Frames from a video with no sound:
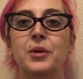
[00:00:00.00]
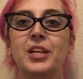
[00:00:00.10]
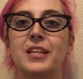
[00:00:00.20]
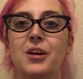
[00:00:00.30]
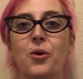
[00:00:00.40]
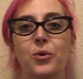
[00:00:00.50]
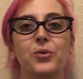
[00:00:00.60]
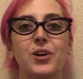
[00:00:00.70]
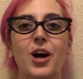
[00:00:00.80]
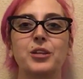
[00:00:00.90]
put in the
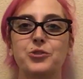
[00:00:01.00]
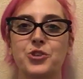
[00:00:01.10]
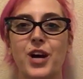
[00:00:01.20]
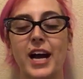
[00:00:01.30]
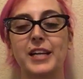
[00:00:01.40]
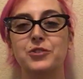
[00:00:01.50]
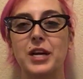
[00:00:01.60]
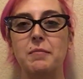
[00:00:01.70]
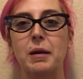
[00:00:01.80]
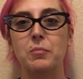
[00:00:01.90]
old college try and try
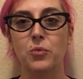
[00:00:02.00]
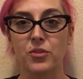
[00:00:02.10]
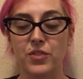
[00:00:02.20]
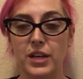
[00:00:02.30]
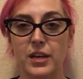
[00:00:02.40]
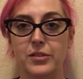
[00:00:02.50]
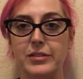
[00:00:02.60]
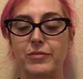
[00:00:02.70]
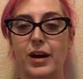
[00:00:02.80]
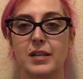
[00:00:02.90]
to make more videos.
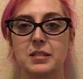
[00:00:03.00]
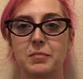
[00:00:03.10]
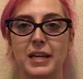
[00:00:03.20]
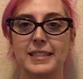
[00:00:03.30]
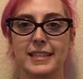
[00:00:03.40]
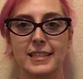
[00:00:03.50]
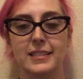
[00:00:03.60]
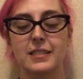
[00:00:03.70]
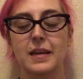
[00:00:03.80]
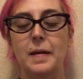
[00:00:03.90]
I've got some
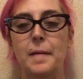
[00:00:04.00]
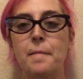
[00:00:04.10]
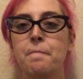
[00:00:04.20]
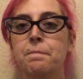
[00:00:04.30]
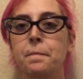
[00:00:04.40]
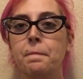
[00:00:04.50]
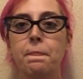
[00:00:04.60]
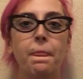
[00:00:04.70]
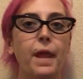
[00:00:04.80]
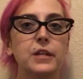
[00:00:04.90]
ideas
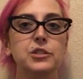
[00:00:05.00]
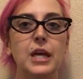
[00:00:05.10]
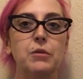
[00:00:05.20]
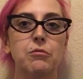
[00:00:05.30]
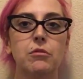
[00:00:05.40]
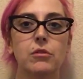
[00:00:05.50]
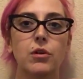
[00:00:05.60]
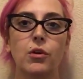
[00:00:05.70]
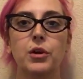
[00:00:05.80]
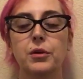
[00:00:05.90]
just kind of
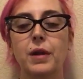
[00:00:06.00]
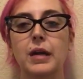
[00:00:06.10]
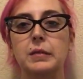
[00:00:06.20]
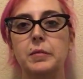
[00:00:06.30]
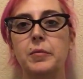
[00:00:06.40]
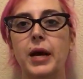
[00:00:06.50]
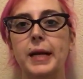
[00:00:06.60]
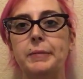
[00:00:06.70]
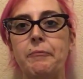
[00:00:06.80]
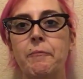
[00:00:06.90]
rolling around in my
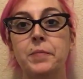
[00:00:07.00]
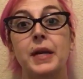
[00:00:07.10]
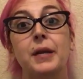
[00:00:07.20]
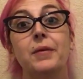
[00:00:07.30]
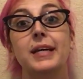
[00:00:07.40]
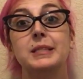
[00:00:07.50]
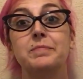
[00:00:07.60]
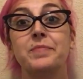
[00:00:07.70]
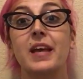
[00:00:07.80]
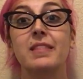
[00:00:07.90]
brain. But anyways,
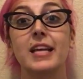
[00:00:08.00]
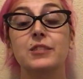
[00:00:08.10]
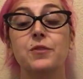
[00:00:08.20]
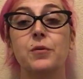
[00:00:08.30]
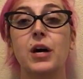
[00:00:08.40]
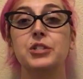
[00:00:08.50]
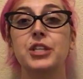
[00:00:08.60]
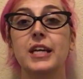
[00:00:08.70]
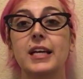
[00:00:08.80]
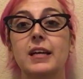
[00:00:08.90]
thanks for
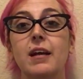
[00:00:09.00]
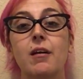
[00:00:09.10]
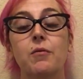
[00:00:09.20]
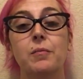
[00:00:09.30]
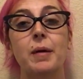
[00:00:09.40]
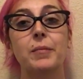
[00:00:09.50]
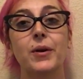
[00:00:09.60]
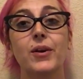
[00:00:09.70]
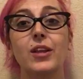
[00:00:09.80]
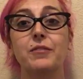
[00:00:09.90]
watching.
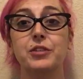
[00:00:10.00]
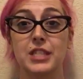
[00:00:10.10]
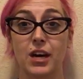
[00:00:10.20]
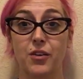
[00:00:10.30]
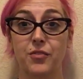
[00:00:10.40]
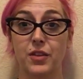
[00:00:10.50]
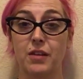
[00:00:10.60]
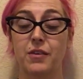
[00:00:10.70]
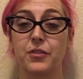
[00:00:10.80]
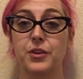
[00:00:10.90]
Remember, love yourself,
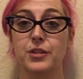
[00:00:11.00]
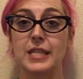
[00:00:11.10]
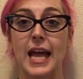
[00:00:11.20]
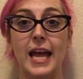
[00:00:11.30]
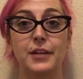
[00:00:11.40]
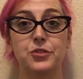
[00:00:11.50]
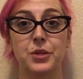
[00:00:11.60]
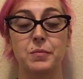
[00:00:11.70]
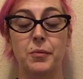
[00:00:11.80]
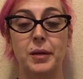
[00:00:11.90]
love others, and enjoy
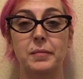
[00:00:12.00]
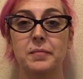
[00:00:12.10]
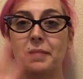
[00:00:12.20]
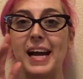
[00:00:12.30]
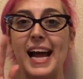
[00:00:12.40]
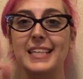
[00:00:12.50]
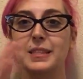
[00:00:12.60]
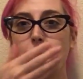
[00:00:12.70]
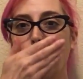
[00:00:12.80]
the moment. Bye, guys.